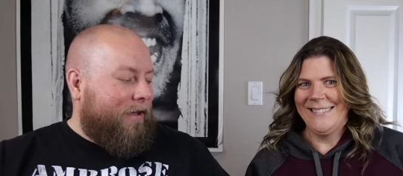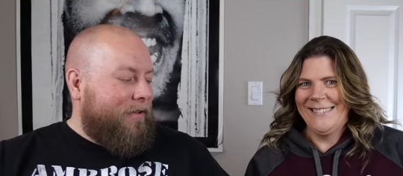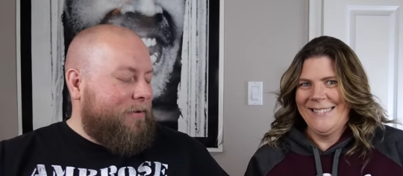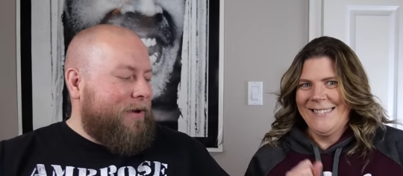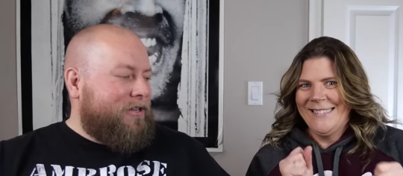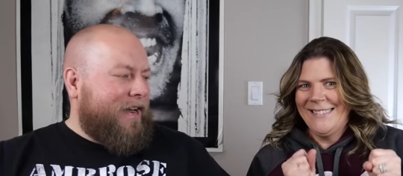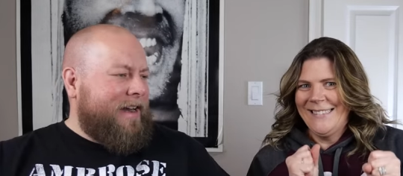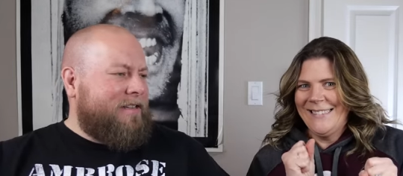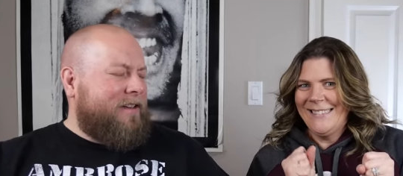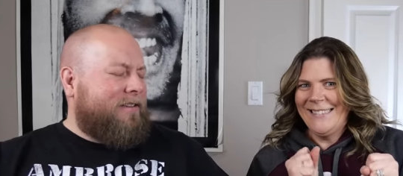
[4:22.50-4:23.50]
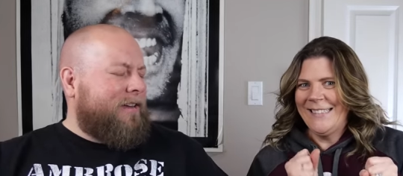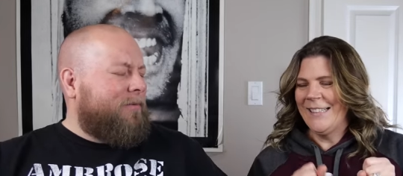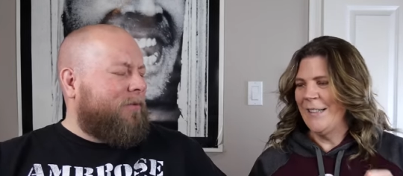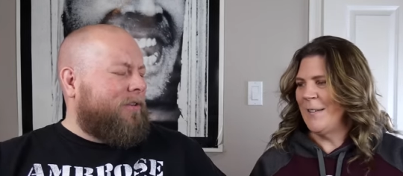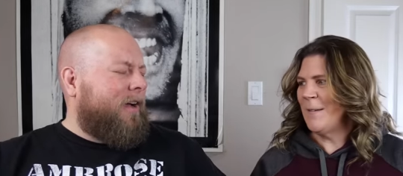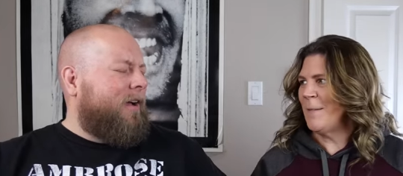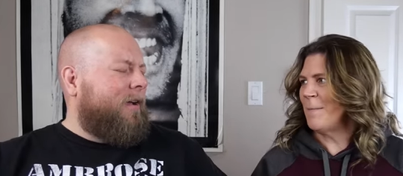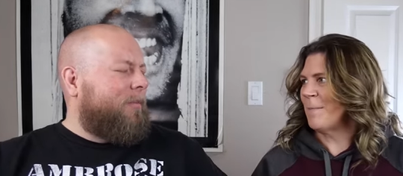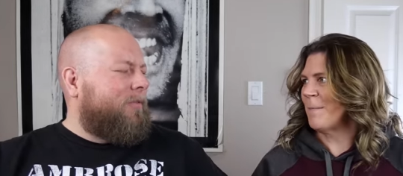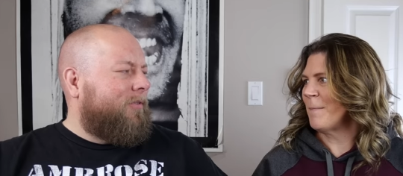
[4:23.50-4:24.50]
Speaker 1: I think we changed it several
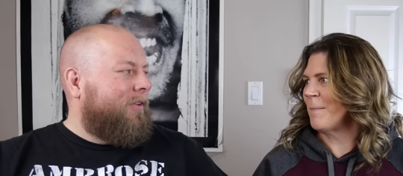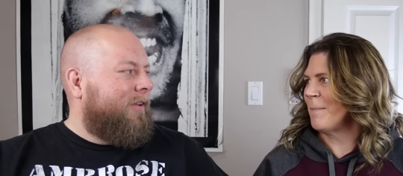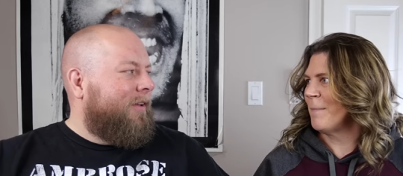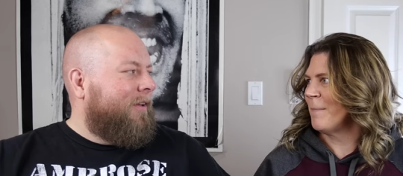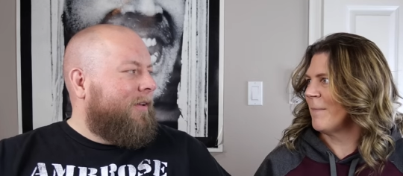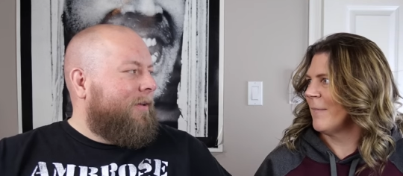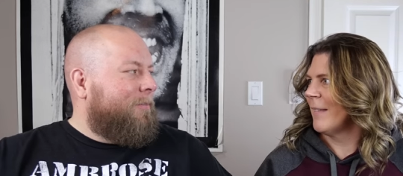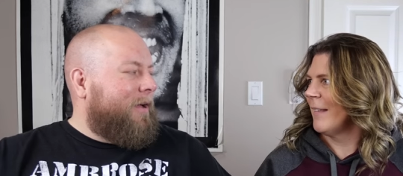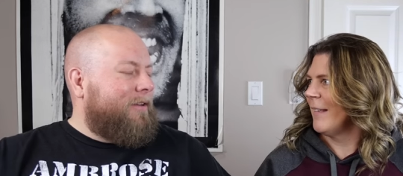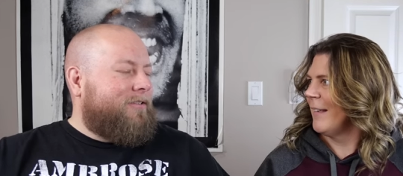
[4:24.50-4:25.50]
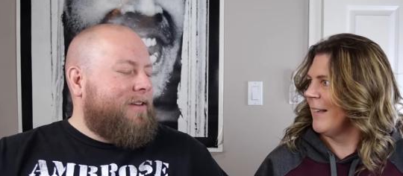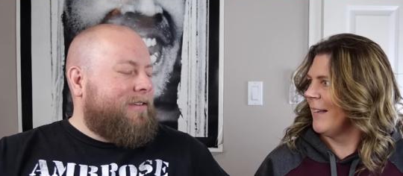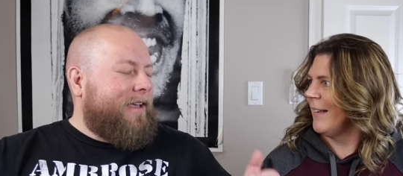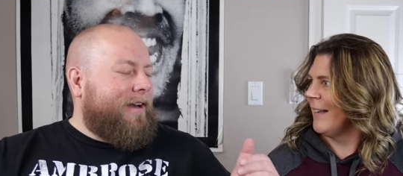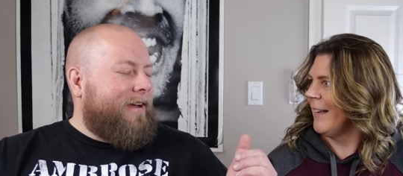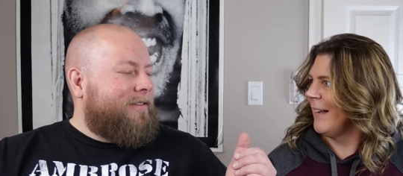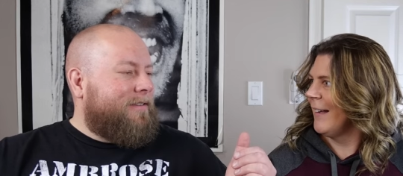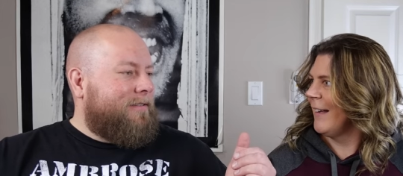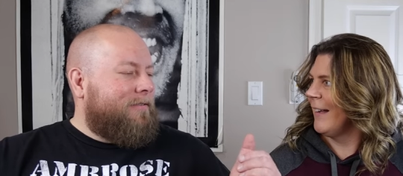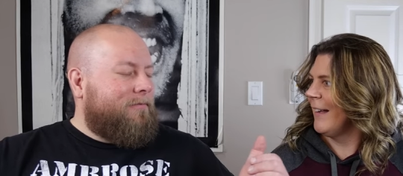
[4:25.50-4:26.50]
times, but she said I,
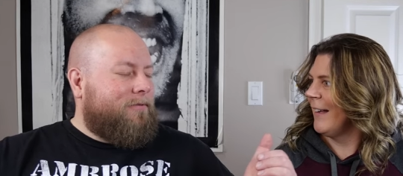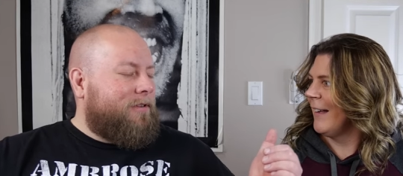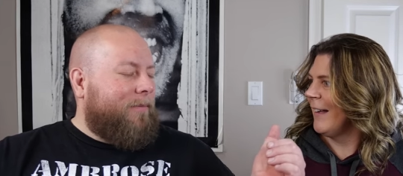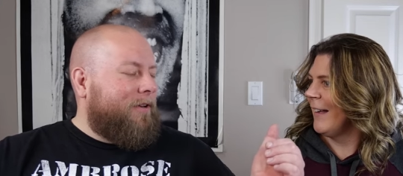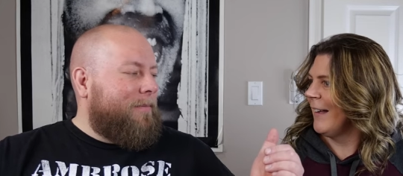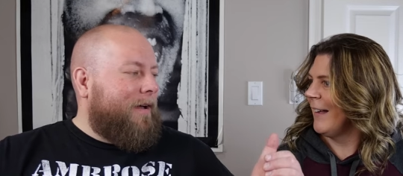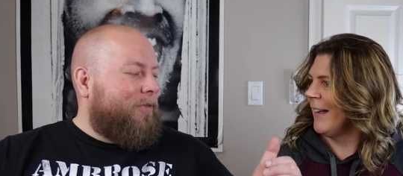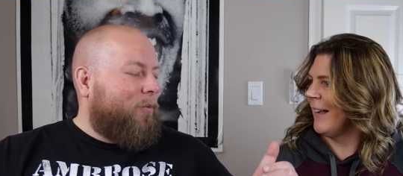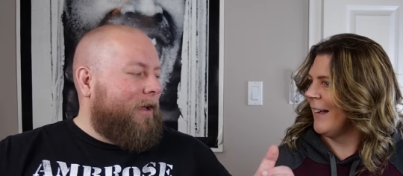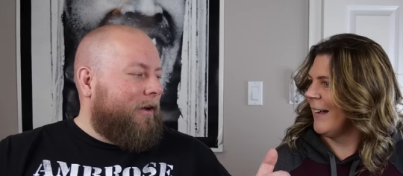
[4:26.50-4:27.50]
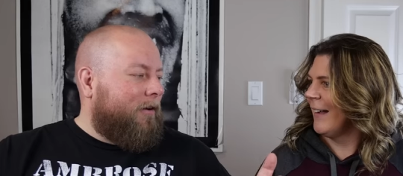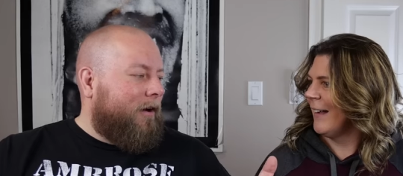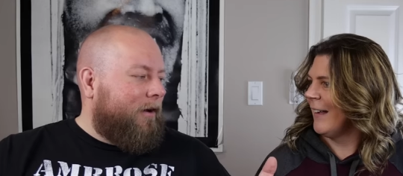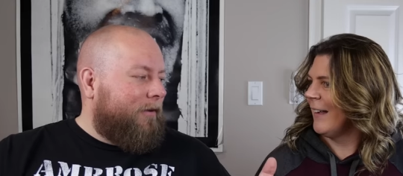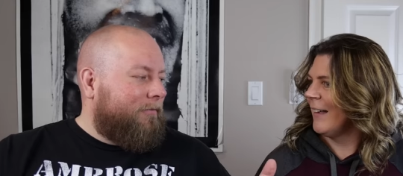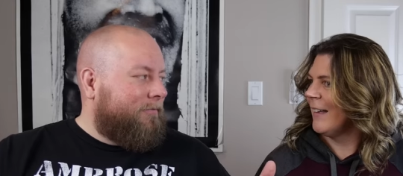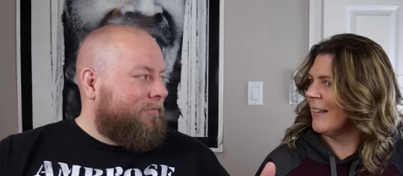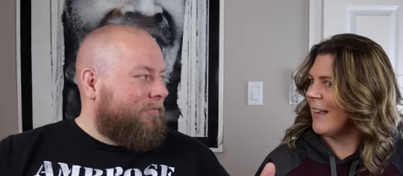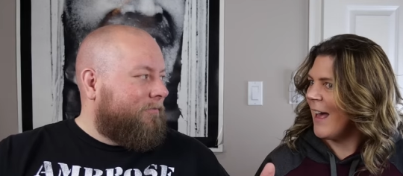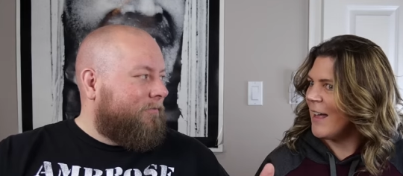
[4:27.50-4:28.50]
something about the wig, right?
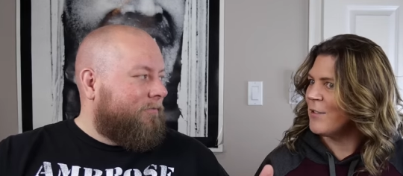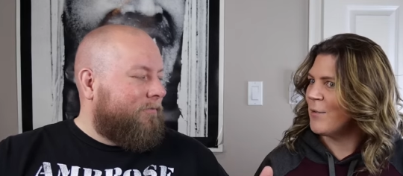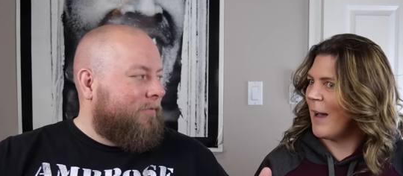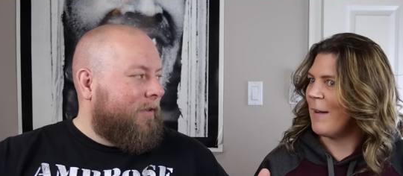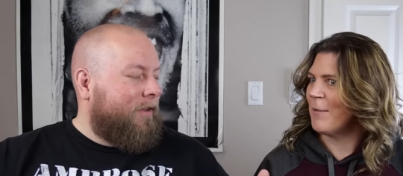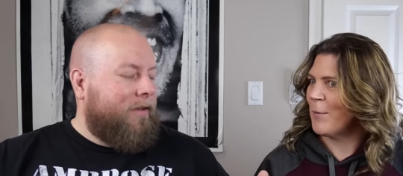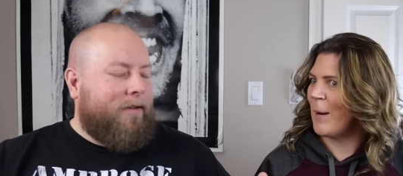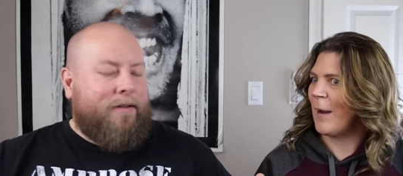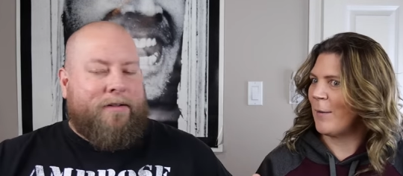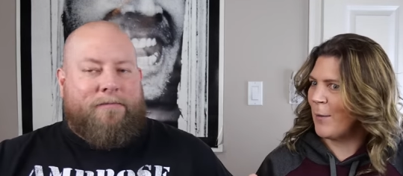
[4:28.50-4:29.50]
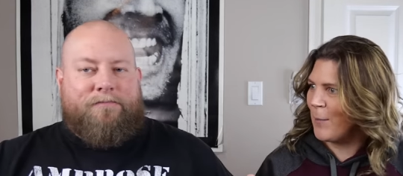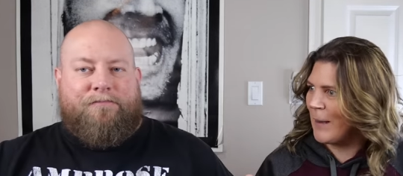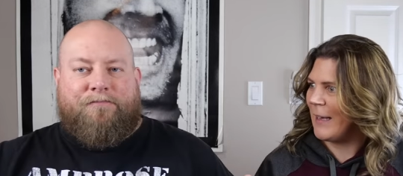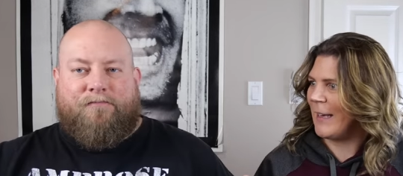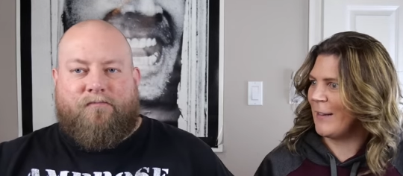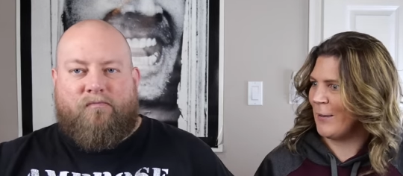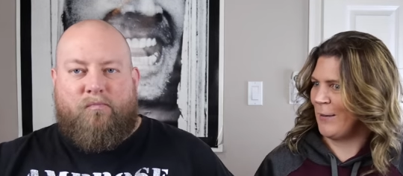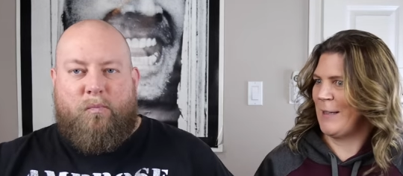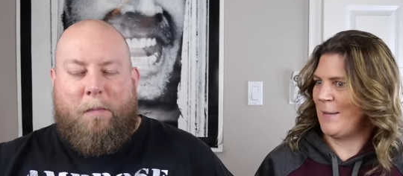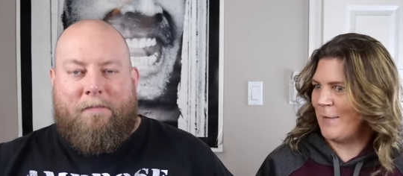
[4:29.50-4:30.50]
Speaker 2: Yes, you have to wear the wig
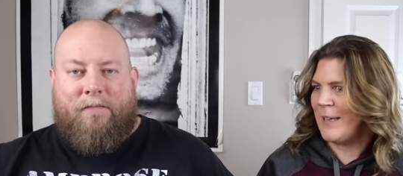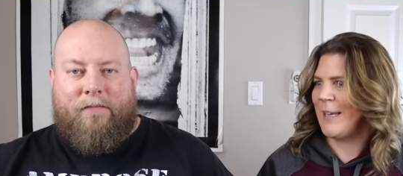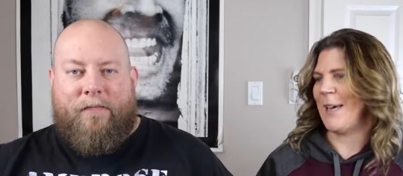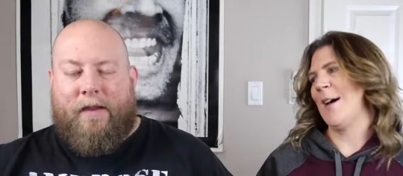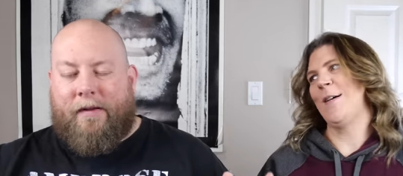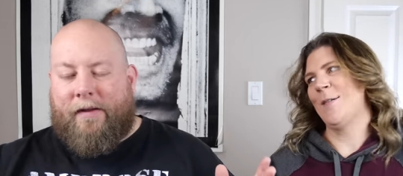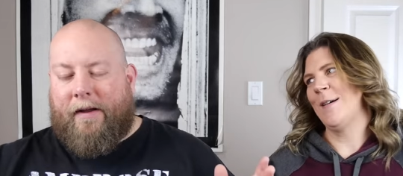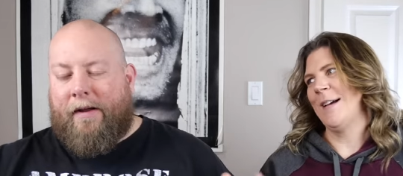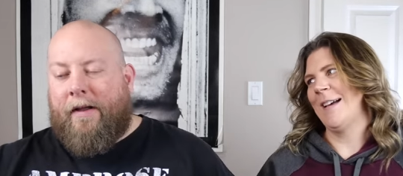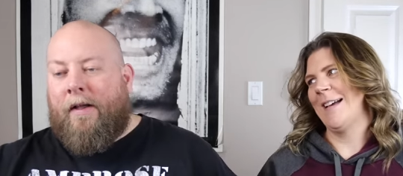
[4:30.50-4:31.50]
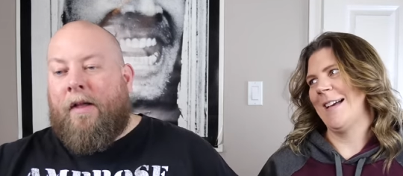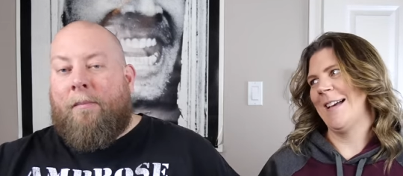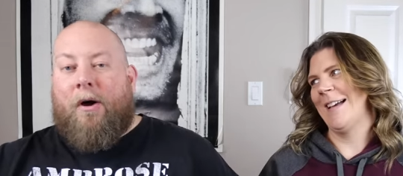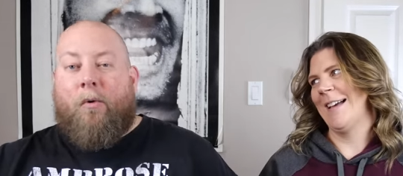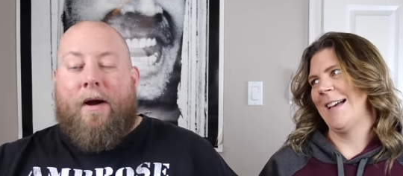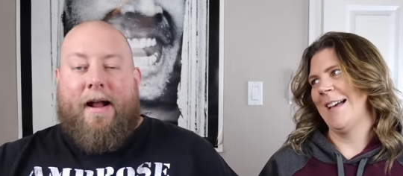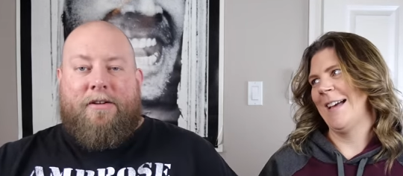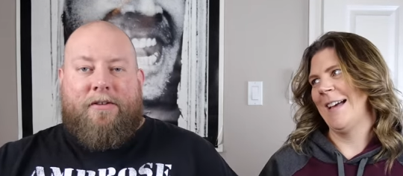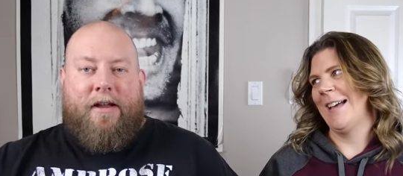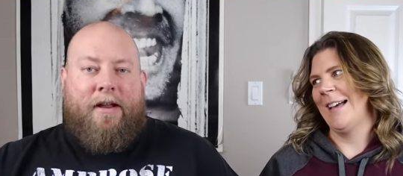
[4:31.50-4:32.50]
during the video.
Speaker 1: Okay. But we're
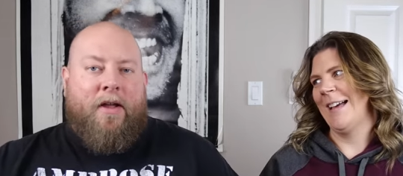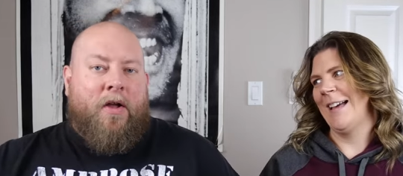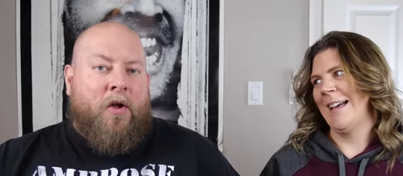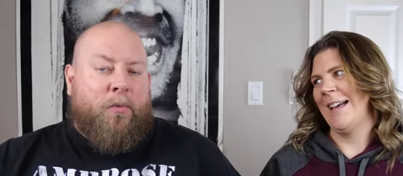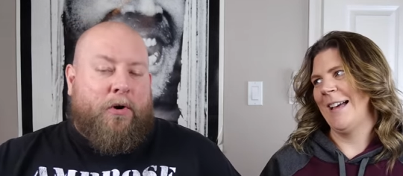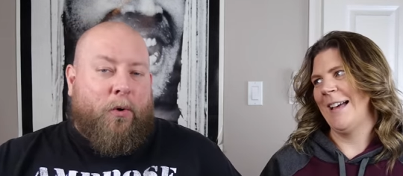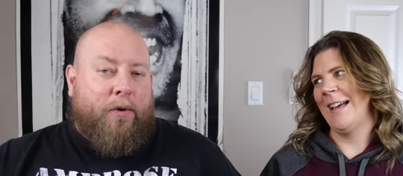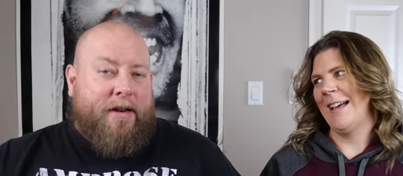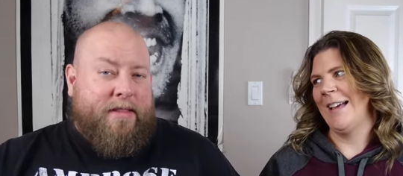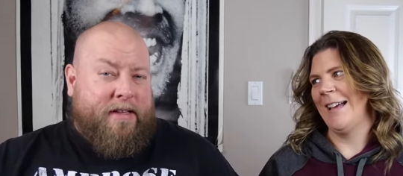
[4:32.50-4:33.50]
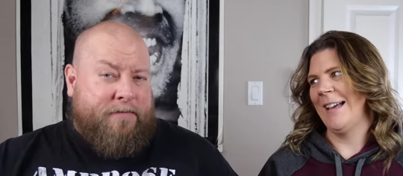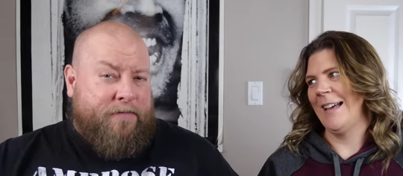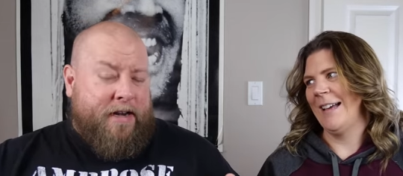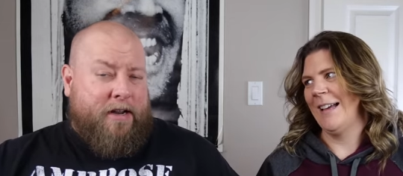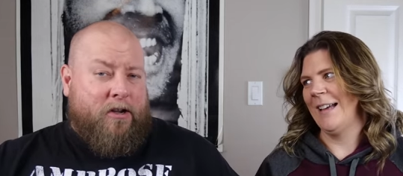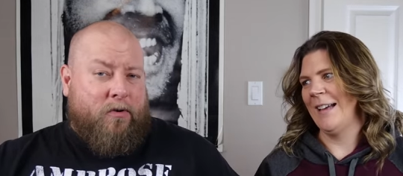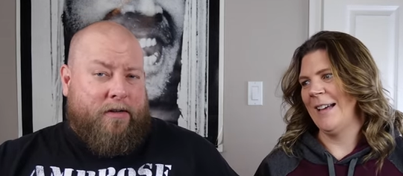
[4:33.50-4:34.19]
actually recording this video